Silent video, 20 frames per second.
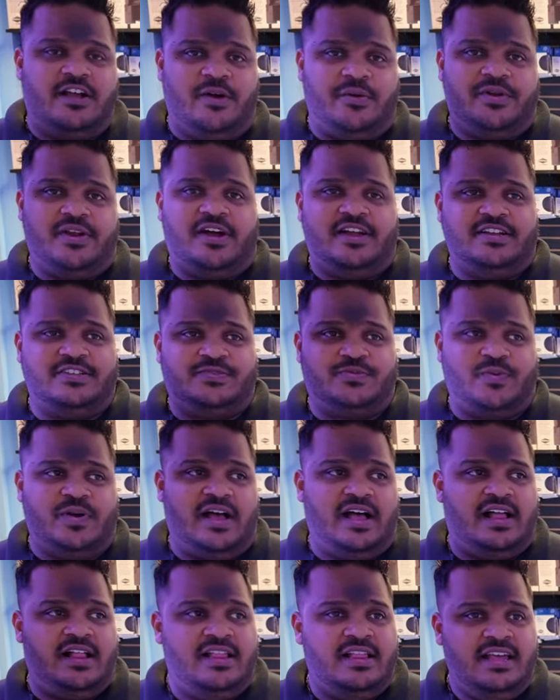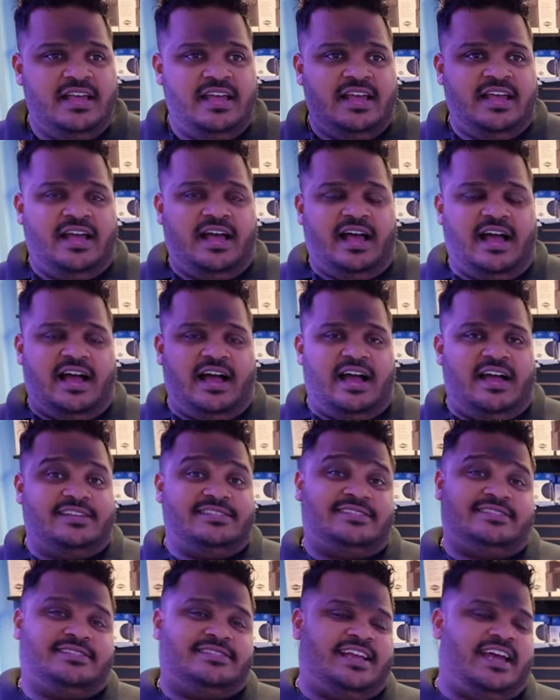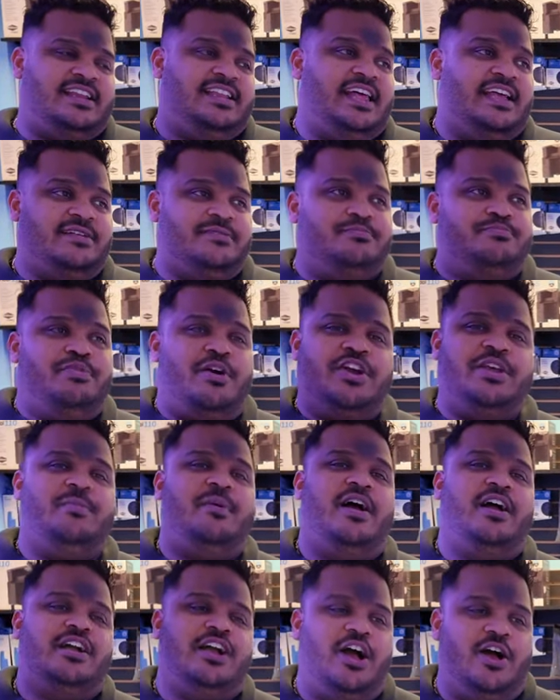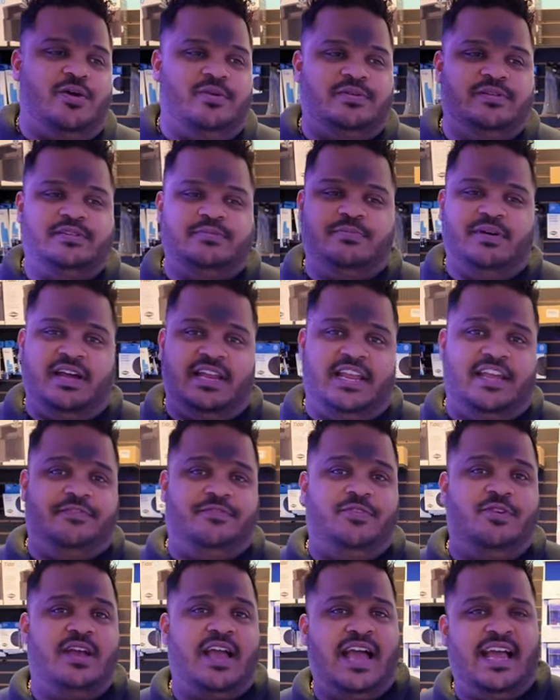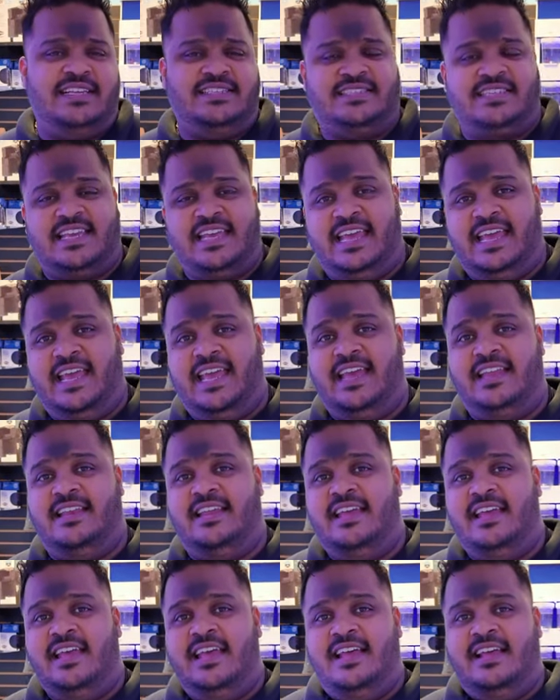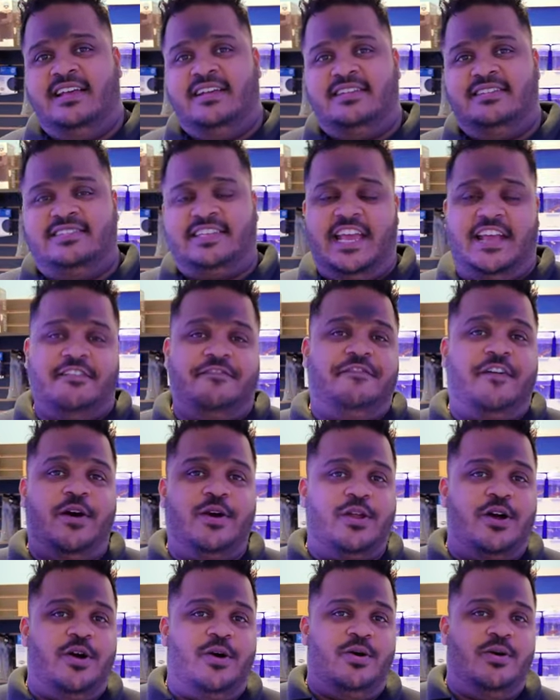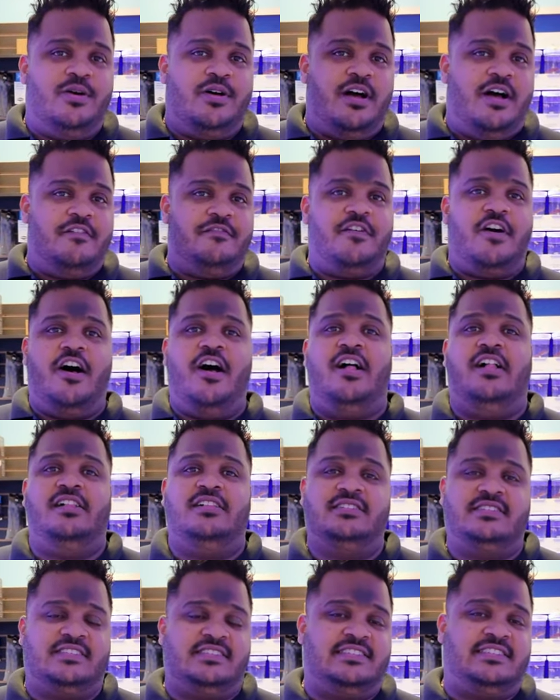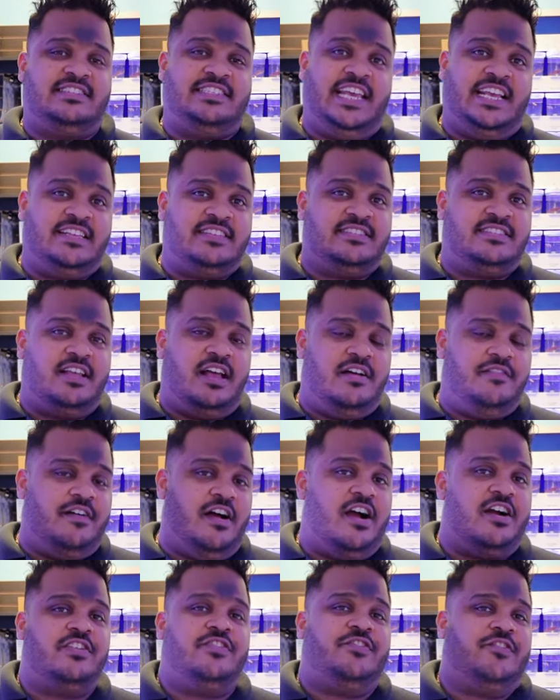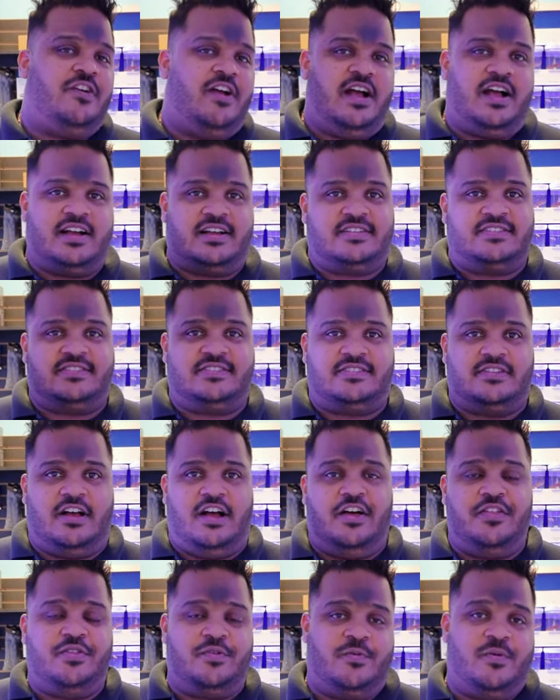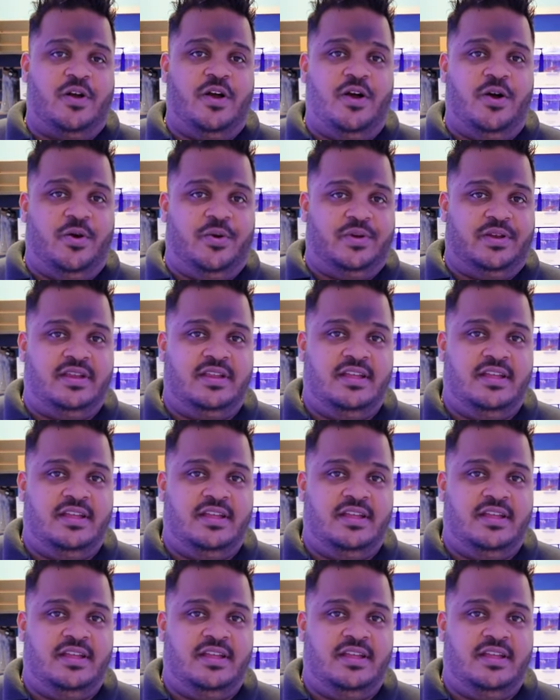going on as well. It's kind of like Pokemon Go. But if you guys can take a photo of all six of our trucks on the road,